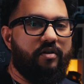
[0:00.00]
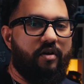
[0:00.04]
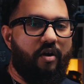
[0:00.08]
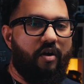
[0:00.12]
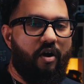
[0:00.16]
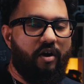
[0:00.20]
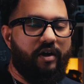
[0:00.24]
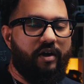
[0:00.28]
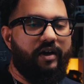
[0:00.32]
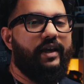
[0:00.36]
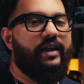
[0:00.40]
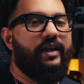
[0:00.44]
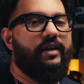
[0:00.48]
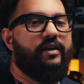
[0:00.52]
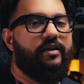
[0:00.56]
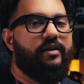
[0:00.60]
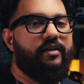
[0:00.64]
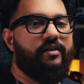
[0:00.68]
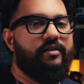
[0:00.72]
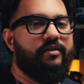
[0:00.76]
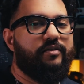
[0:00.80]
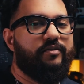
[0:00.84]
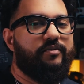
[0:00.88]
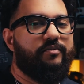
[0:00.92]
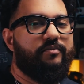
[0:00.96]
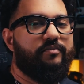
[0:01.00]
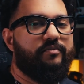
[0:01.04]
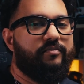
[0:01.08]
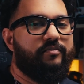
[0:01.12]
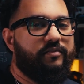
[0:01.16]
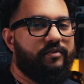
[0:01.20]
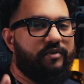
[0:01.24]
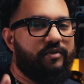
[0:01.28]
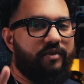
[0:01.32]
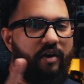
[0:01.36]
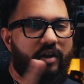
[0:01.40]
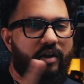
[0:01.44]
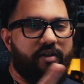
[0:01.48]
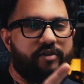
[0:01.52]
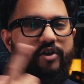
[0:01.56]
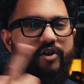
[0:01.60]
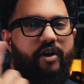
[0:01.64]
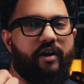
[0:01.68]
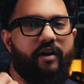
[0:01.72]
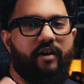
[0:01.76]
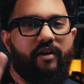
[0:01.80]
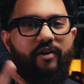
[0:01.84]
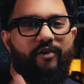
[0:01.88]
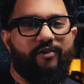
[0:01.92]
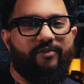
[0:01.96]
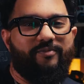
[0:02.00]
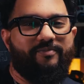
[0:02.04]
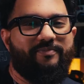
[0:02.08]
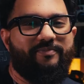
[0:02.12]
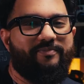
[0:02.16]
on LinkedIn. So let's check it out.